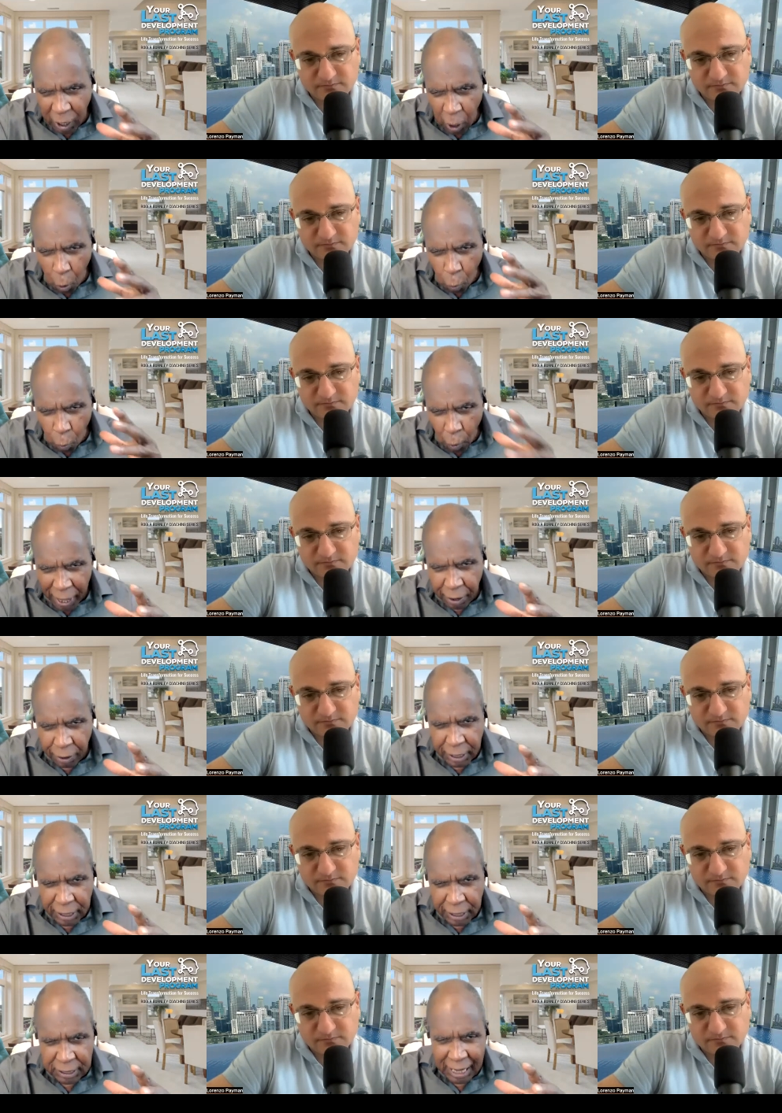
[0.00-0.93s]

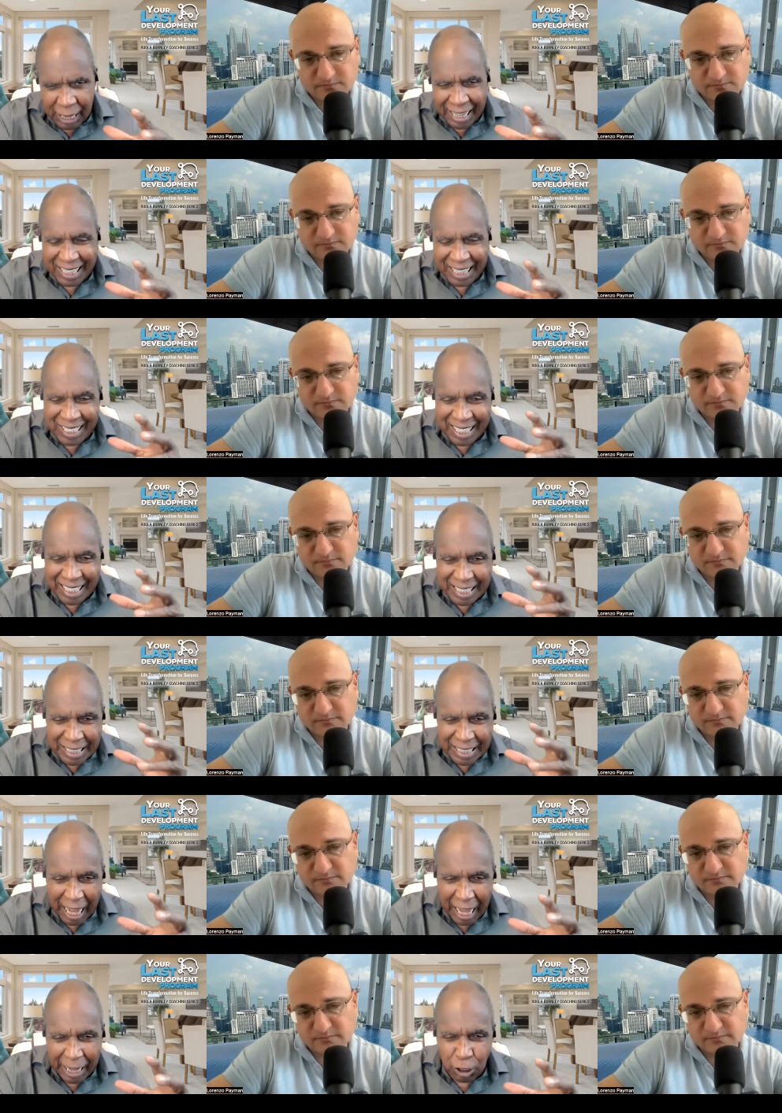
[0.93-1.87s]
Speaker 1: awareness
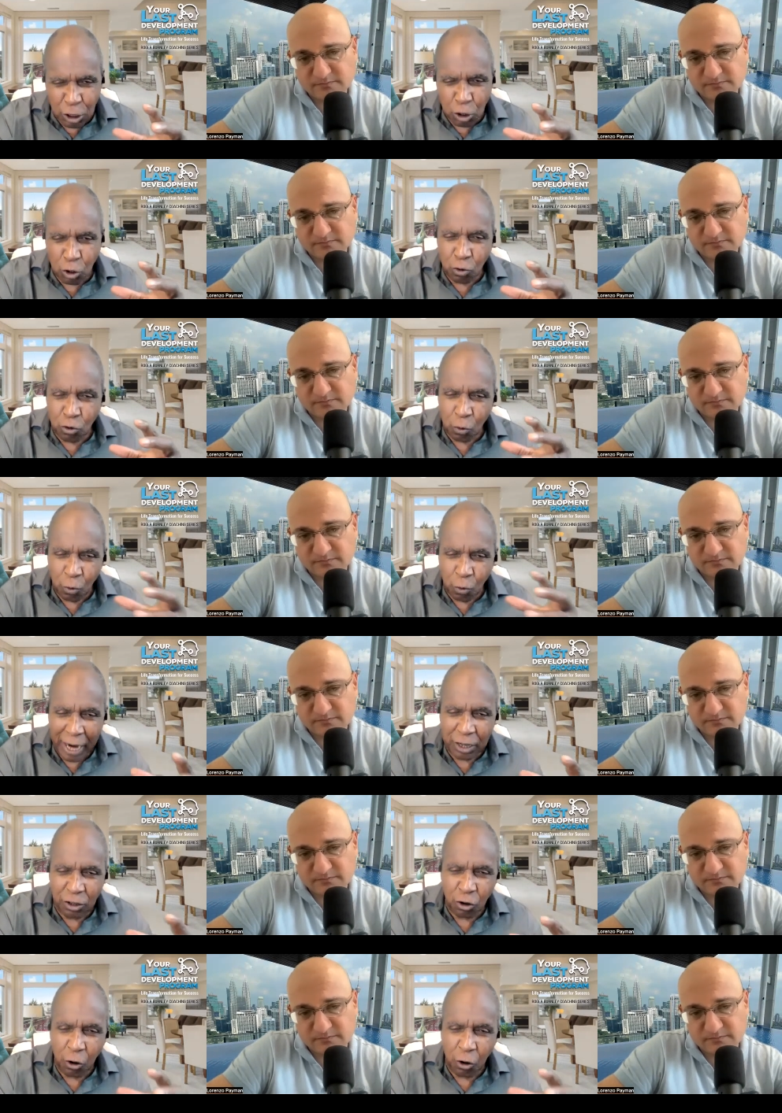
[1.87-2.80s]
decides to
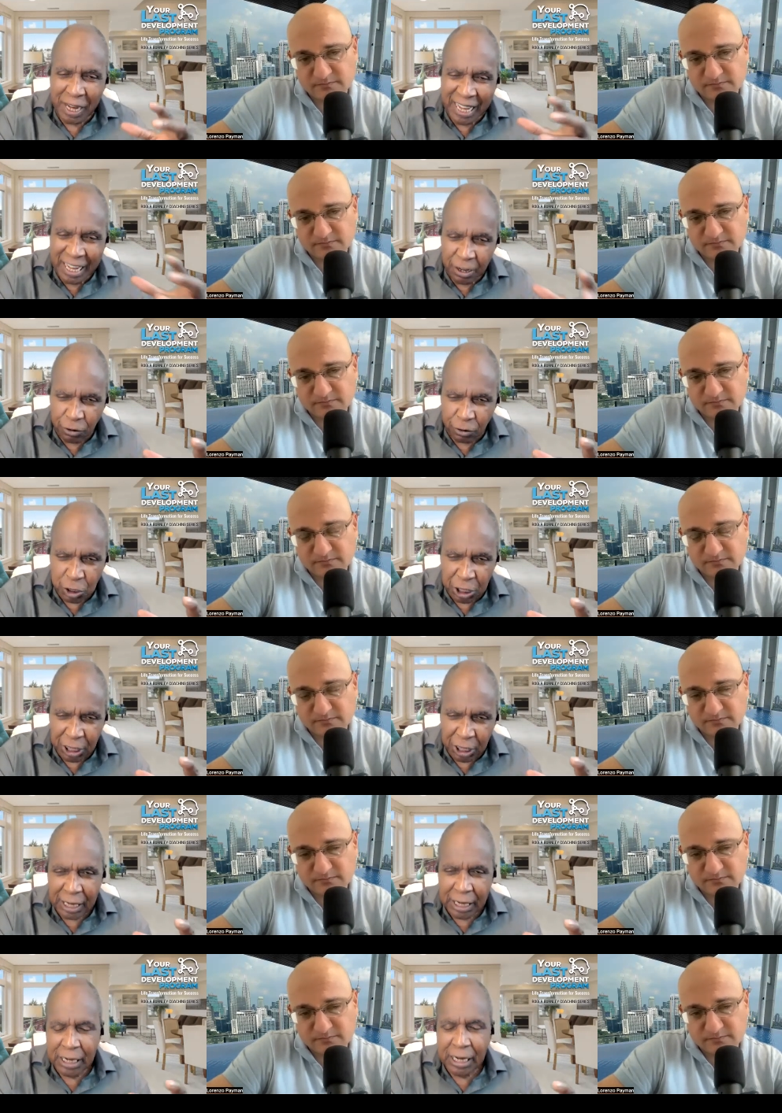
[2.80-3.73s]
direct your energy.
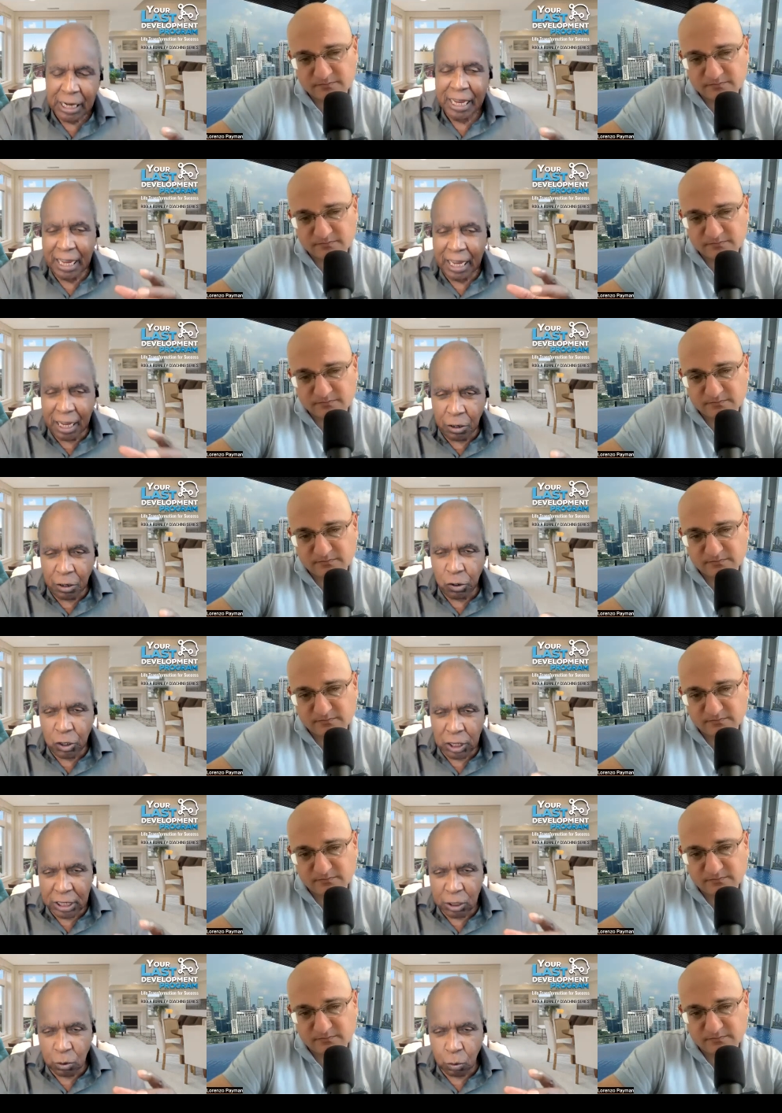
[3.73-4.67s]

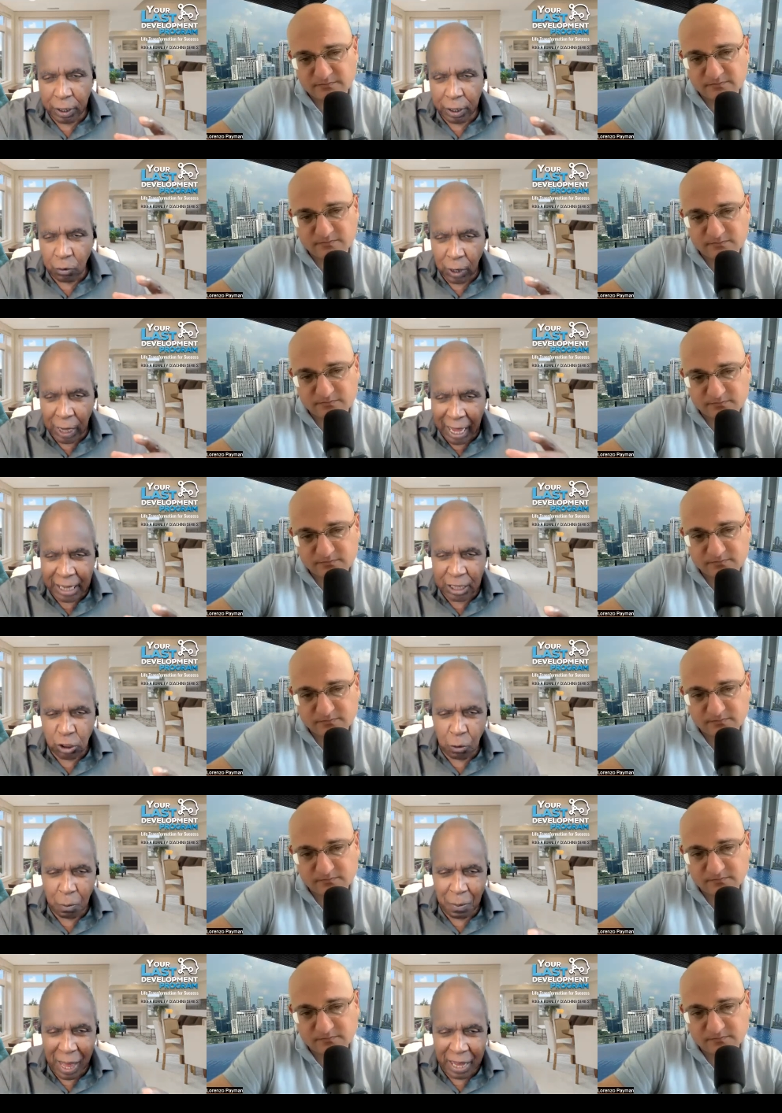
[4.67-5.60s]
Energy is what creates or
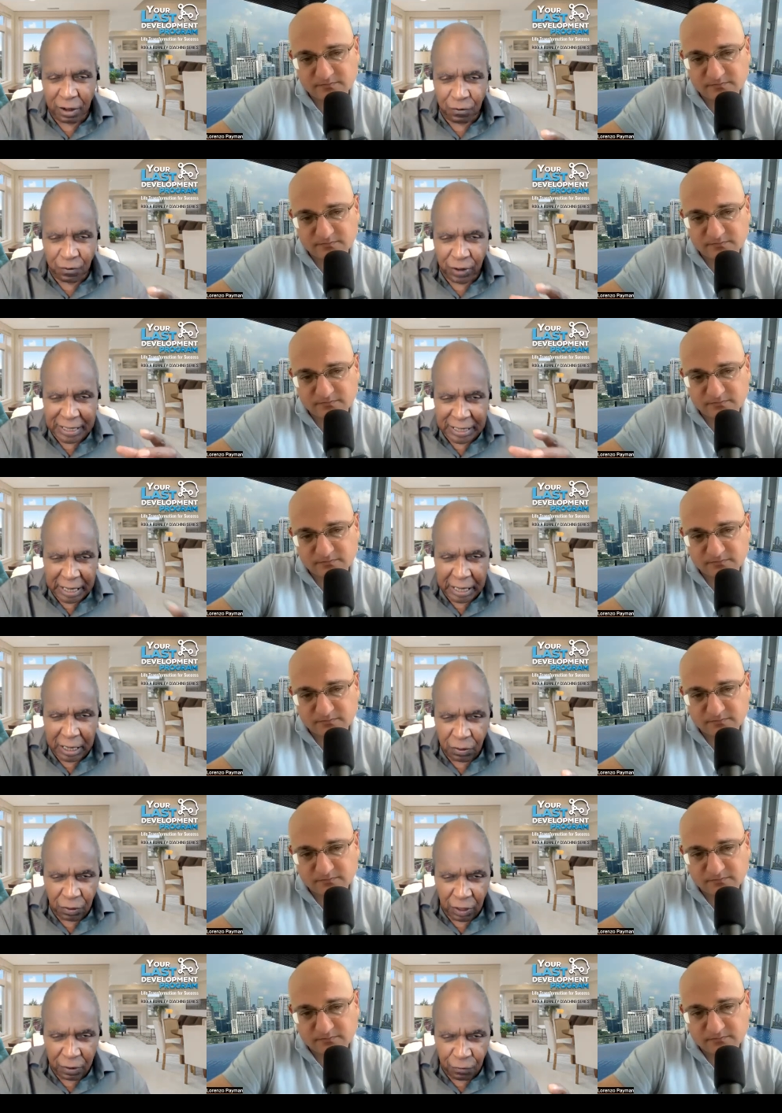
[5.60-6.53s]
manifests
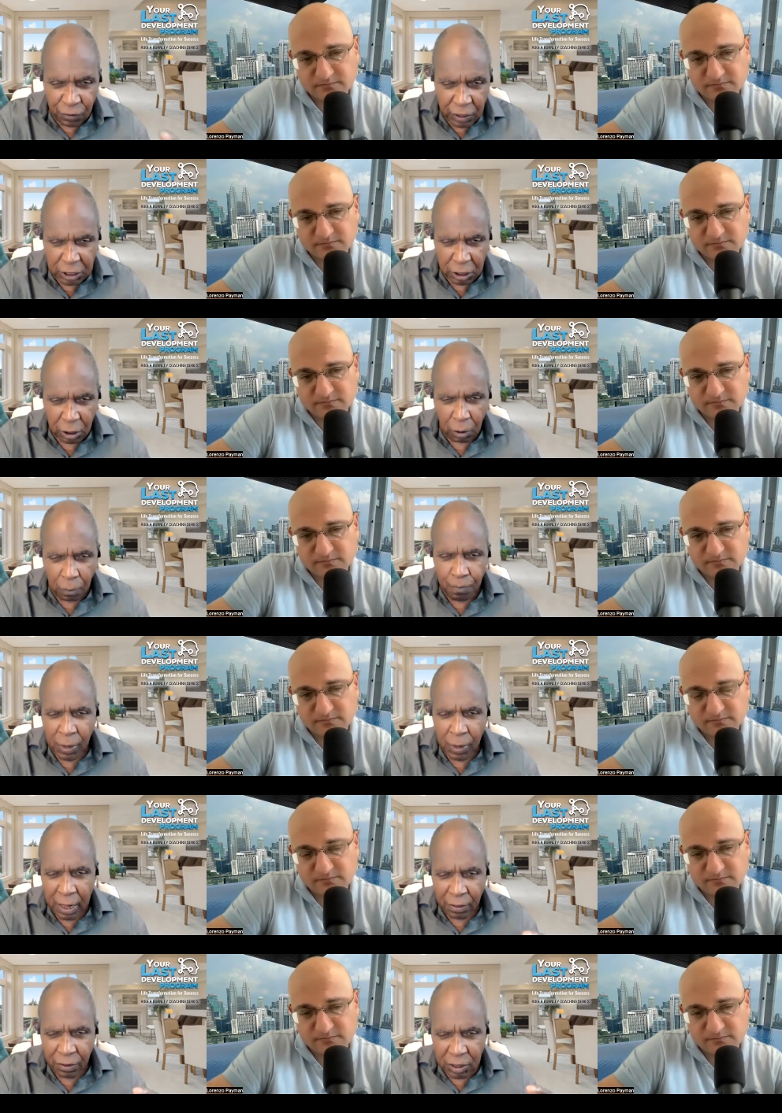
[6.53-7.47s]
anything physical.
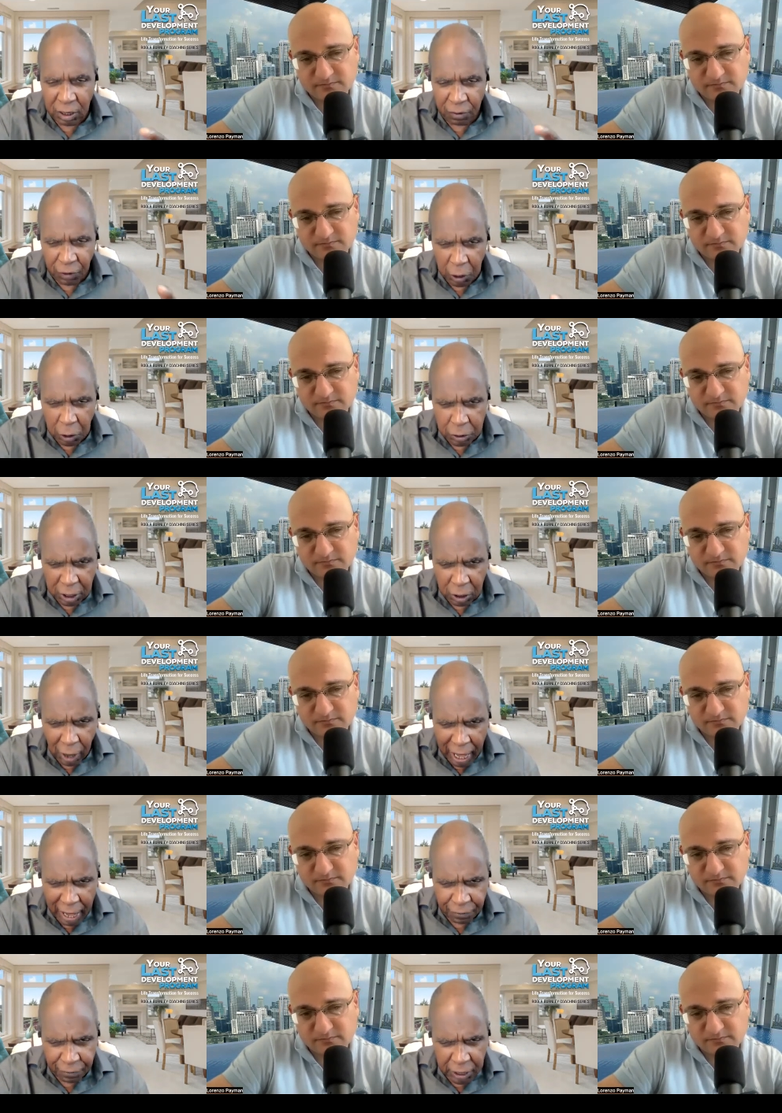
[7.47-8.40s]
The difficulty you
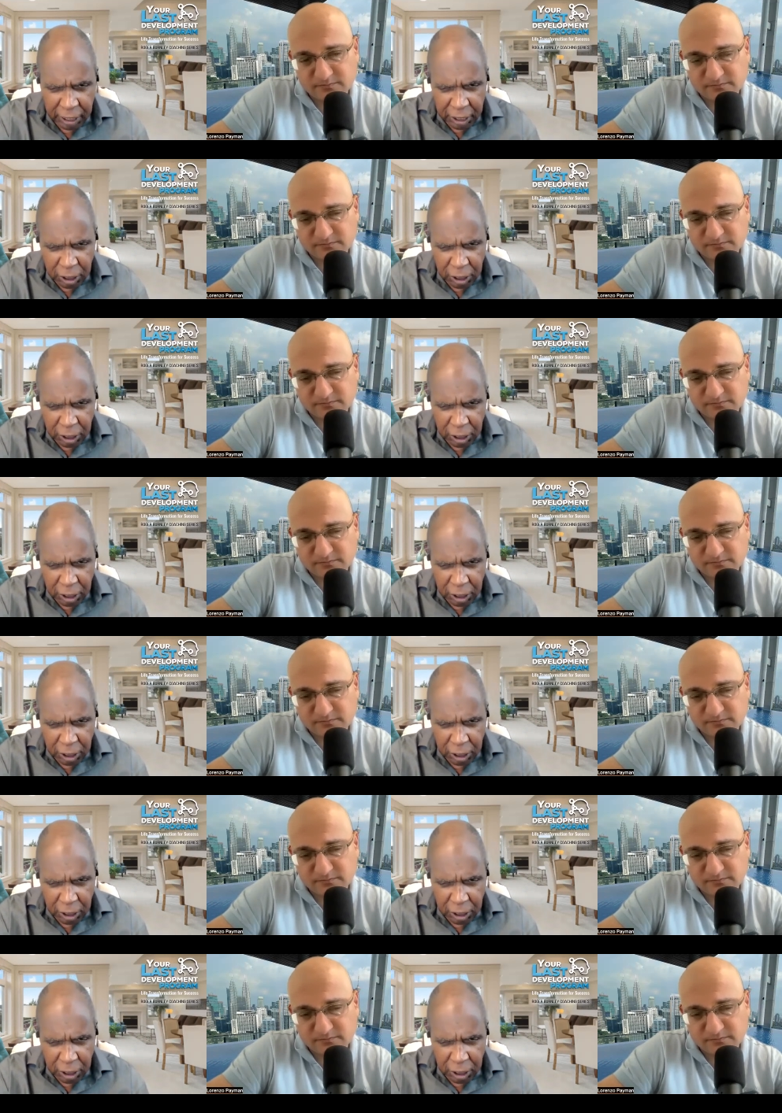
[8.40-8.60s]
have in